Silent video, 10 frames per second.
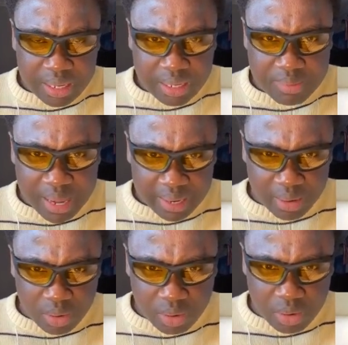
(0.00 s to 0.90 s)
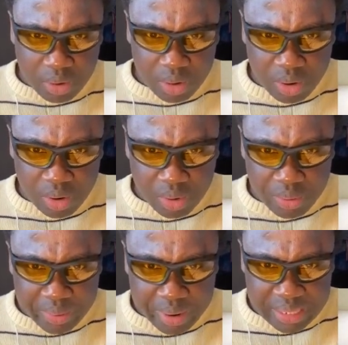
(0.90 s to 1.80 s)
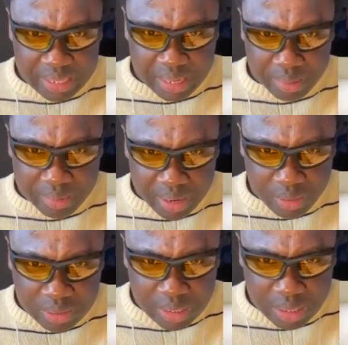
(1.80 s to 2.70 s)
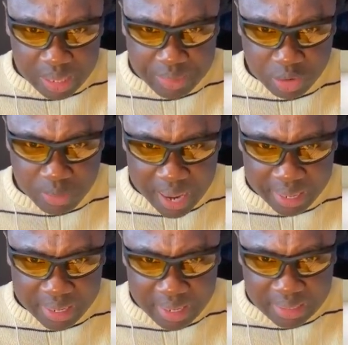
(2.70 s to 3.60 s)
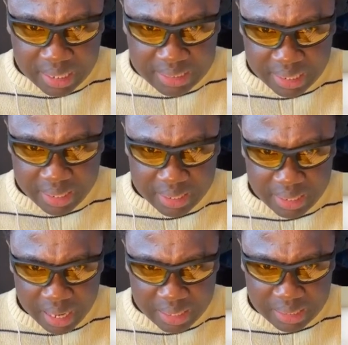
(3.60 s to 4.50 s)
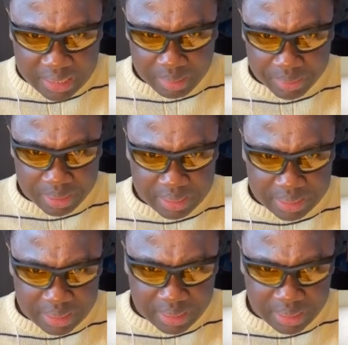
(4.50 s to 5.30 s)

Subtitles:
Iben. Oh, request here, mommy. What is this? I'm in Dubai. Tete, mommy, Tete, you